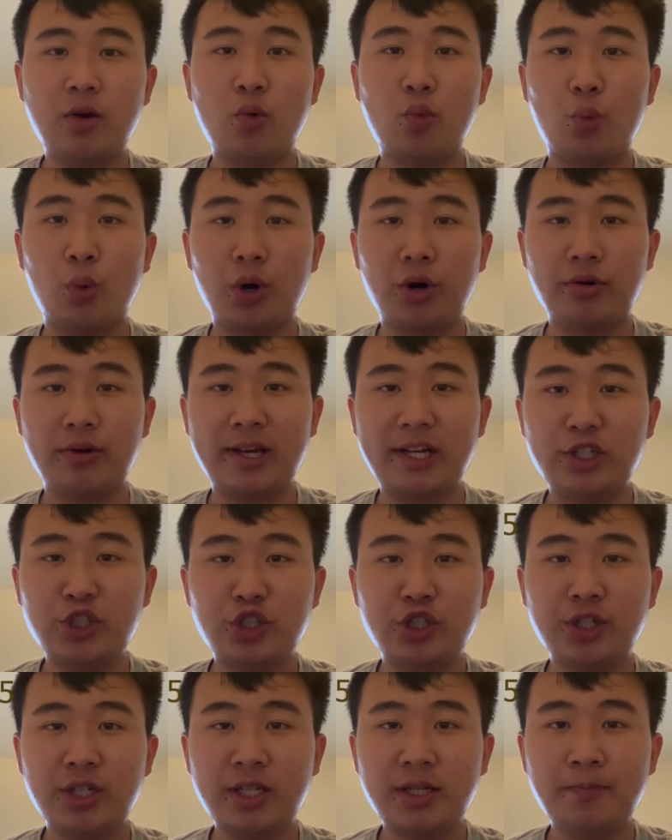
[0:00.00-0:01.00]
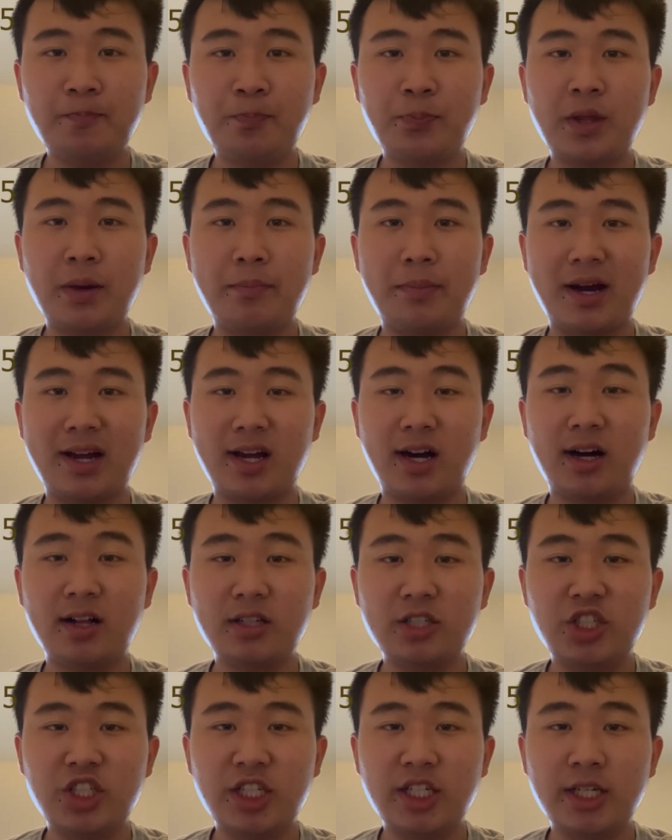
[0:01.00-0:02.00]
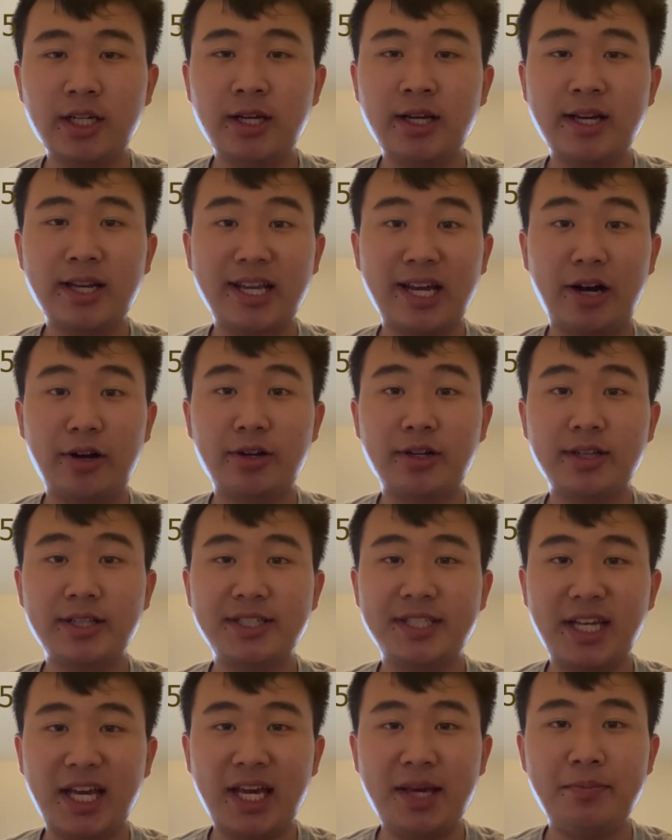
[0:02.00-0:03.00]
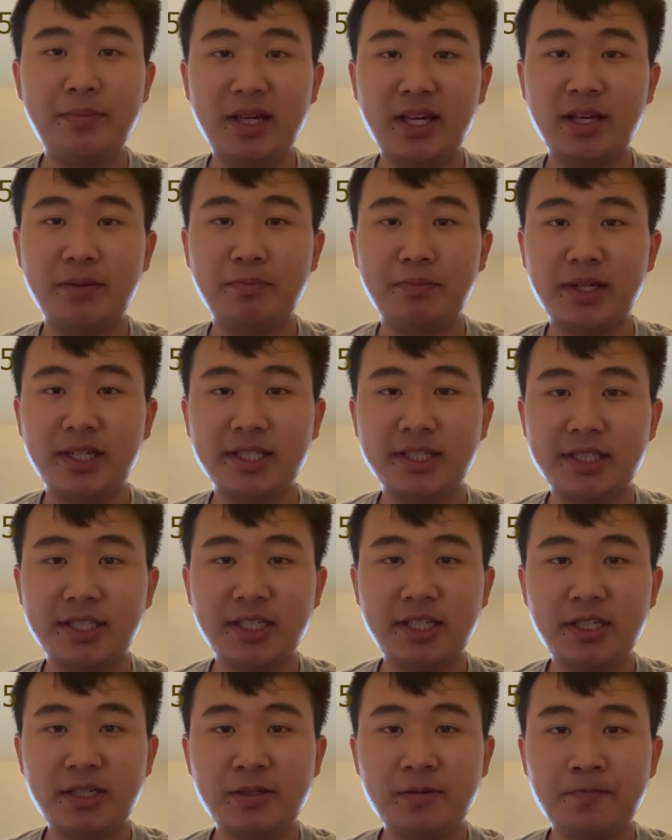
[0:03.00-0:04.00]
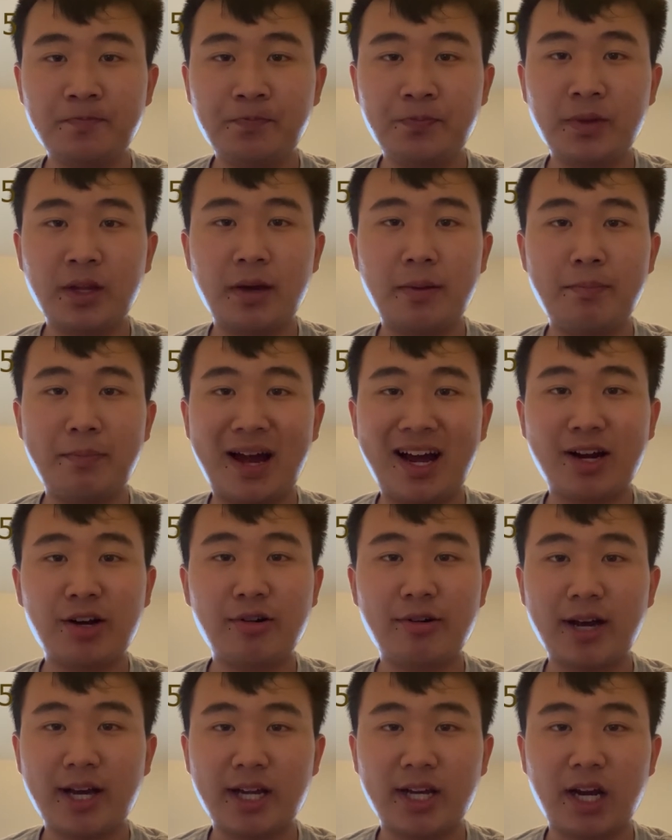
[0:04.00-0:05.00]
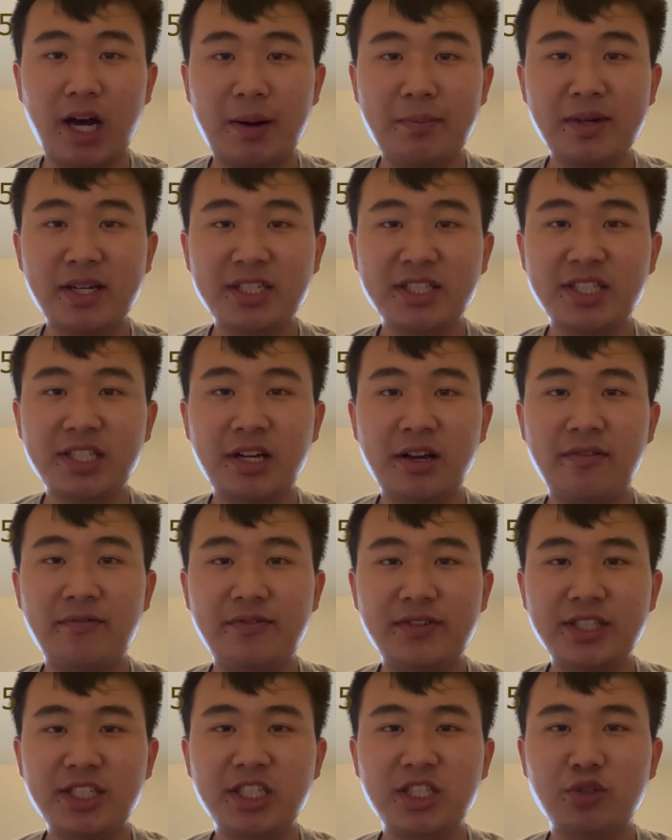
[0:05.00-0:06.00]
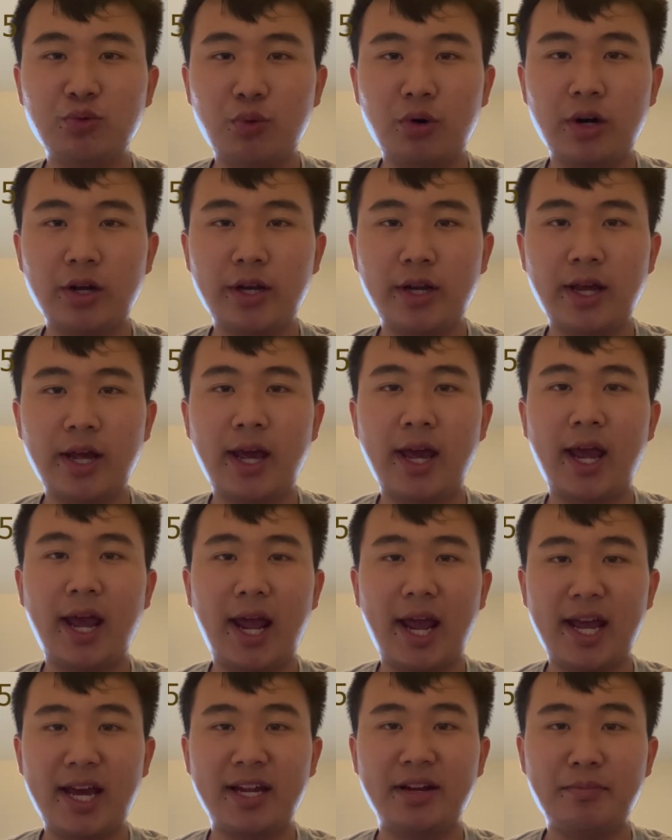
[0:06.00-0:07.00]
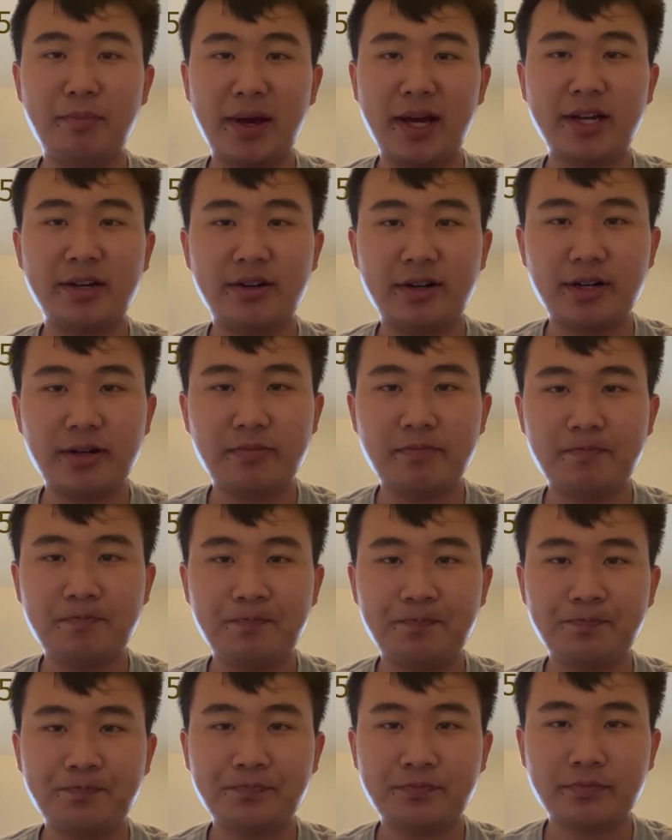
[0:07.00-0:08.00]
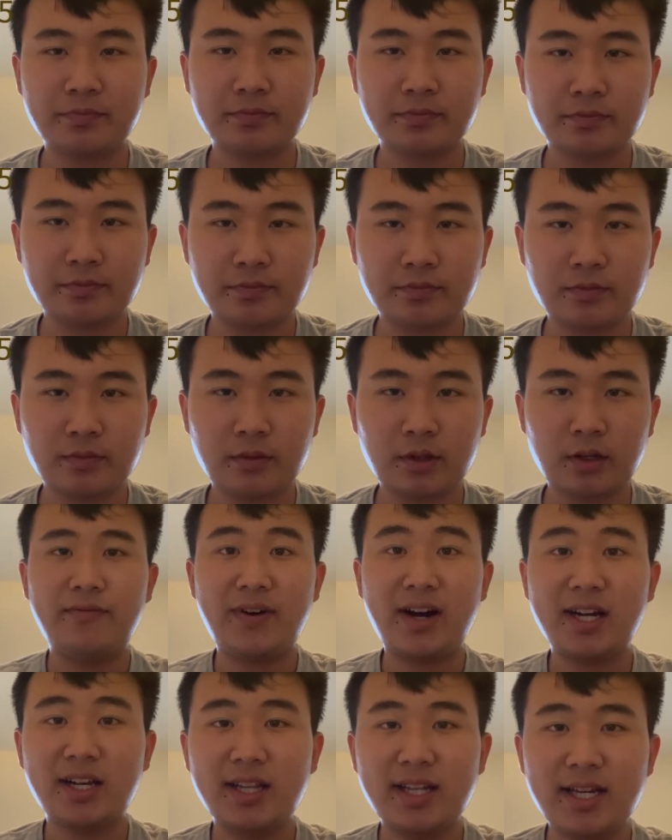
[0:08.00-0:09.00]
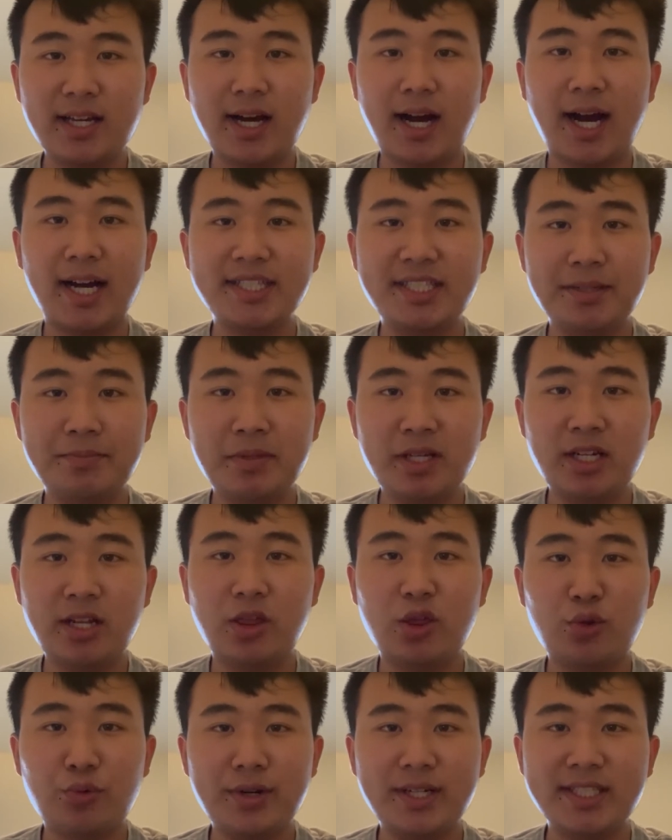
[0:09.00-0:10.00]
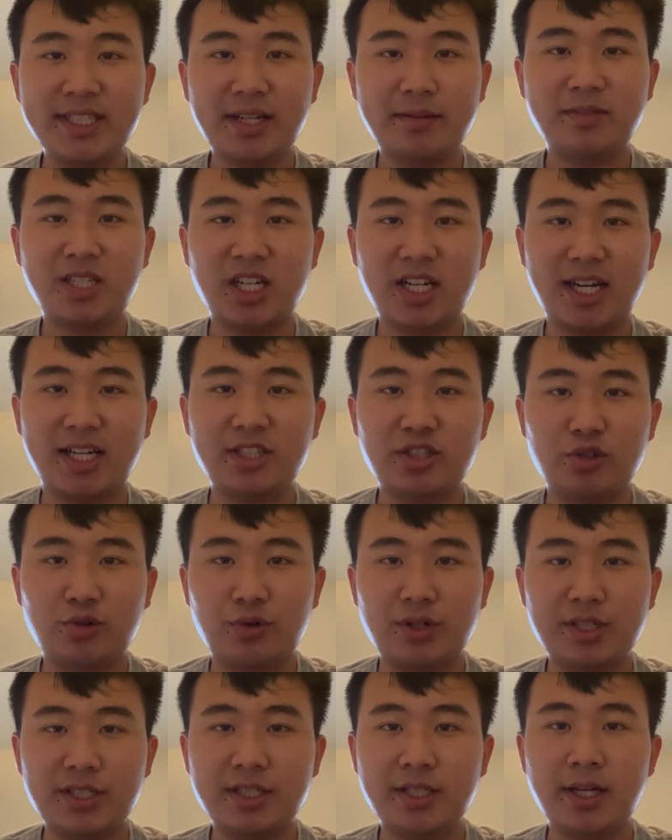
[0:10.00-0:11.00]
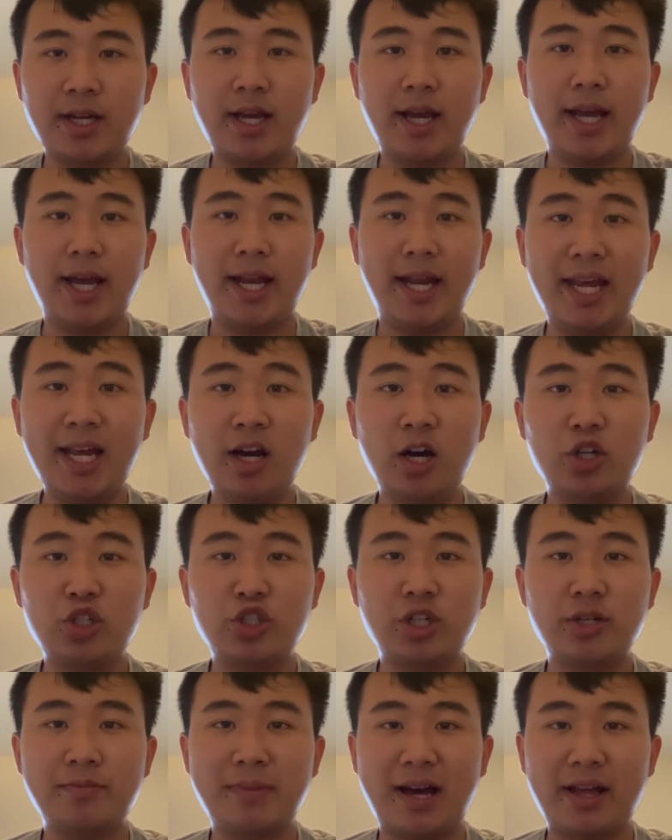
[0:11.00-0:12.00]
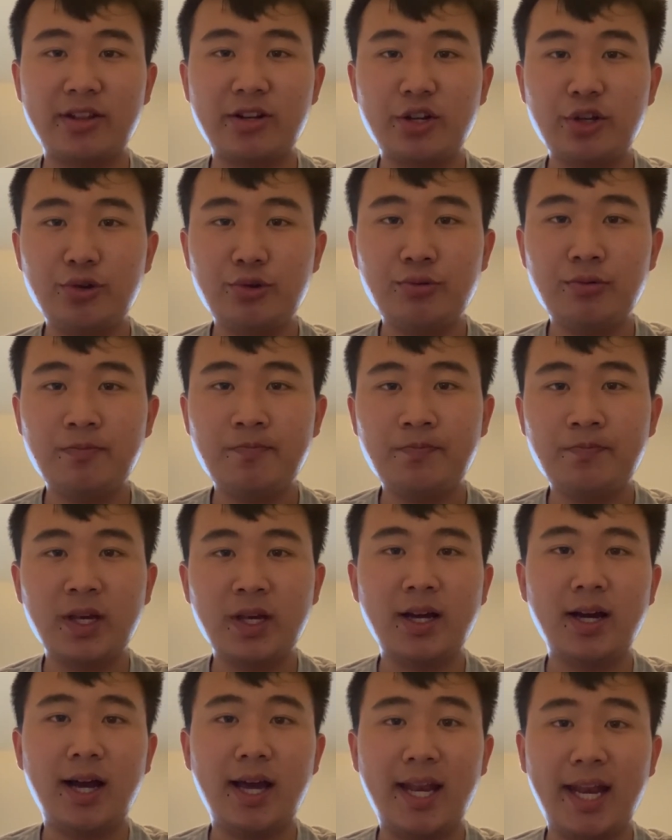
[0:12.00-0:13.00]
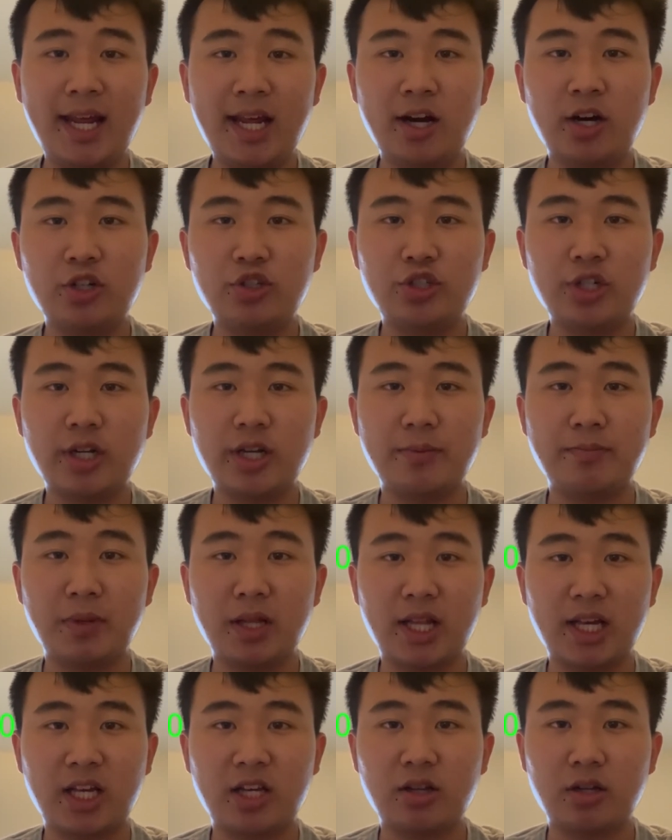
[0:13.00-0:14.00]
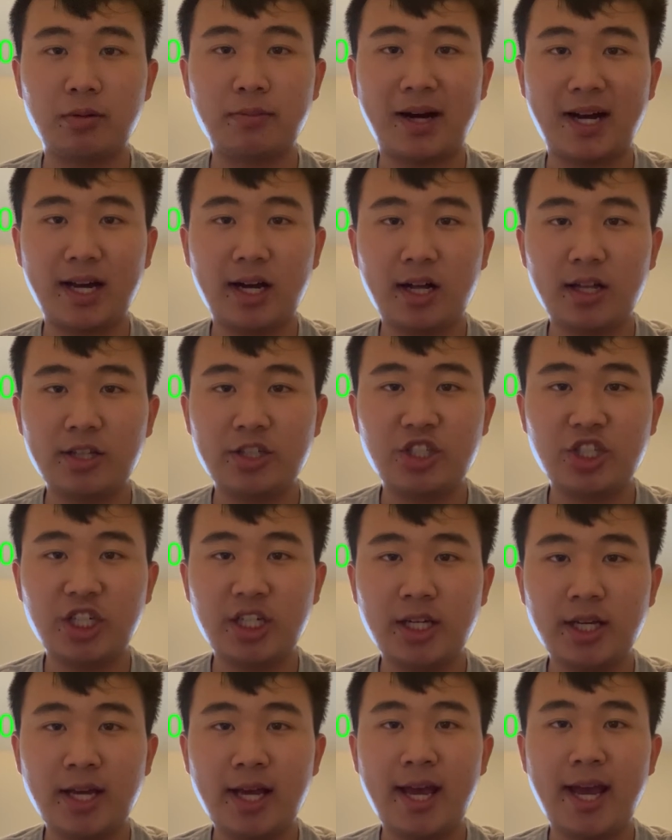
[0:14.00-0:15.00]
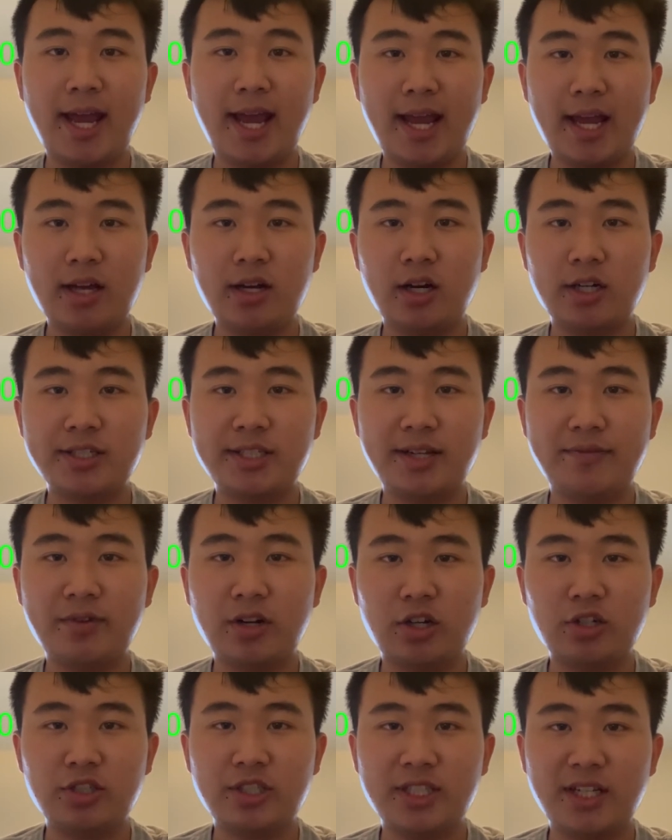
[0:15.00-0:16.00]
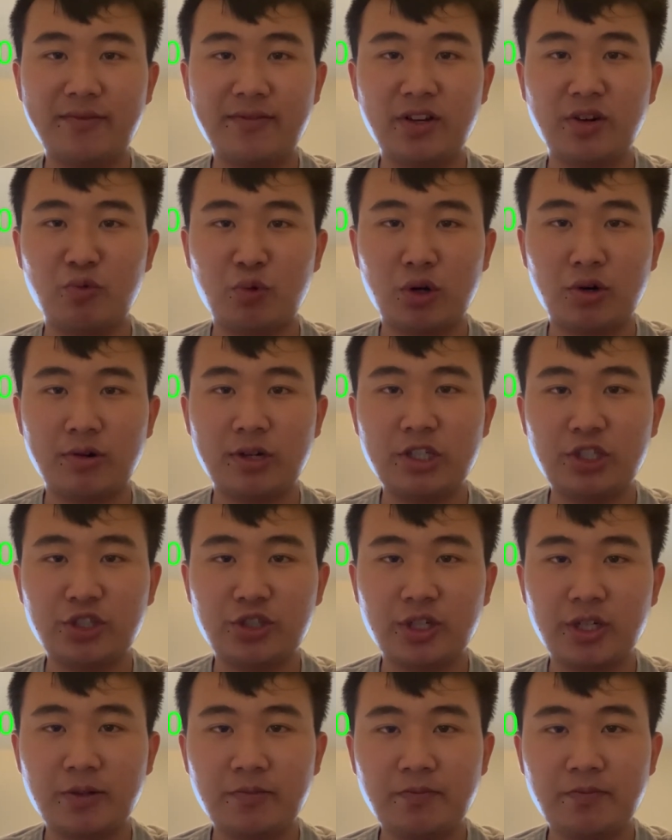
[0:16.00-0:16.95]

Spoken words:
World History, Biology, Calculus A, B, and BC, Macroeconomics, Physics 1, and Mandarin. Finally, I submitted 3 subject test scores: an 800 in Math 2, an 800 in Molecular Biology, and a 770 in World History.